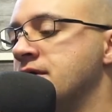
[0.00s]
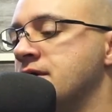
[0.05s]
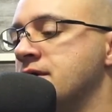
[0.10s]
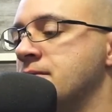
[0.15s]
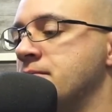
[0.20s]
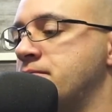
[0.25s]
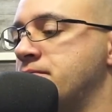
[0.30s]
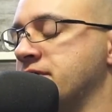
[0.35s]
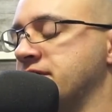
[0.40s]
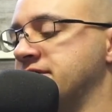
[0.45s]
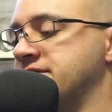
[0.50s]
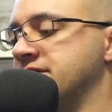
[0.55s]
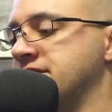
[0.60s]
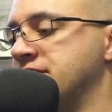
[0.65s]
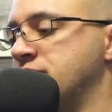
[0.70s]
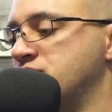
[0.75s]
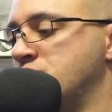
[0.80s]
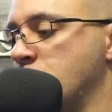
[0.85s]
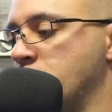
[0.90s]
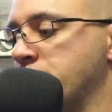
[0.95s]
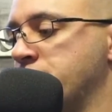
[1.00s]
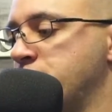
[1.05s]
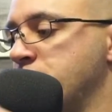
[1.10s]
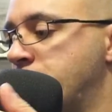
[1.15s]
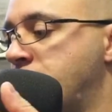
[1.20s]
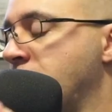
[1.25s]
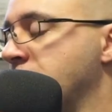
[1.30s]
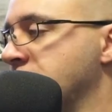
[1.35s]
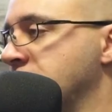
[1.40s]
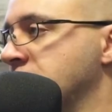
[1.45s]
But he was going through a
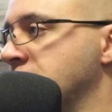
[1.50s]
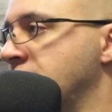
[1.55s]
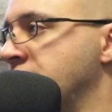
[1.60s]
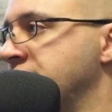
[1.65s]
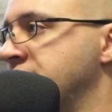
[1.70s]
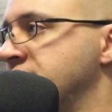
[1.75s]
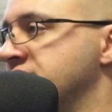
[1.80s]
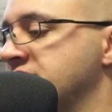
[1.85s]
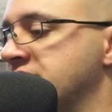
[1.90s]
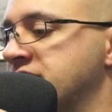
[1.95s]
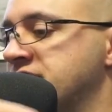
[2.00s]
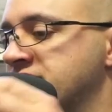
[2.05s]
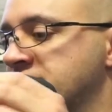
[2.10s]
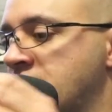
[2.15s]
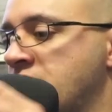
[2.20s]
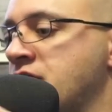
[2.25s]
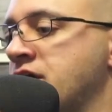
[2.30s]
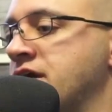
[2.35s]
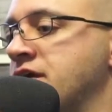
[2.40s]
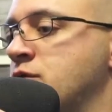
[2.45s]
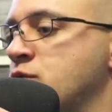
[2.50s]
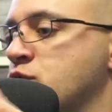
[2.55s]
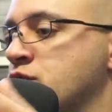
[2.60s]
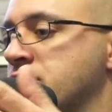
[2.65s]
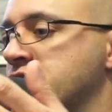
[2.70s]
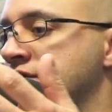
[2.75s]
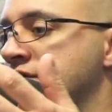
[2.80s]
parking lot, and he's like, all right, we're gonna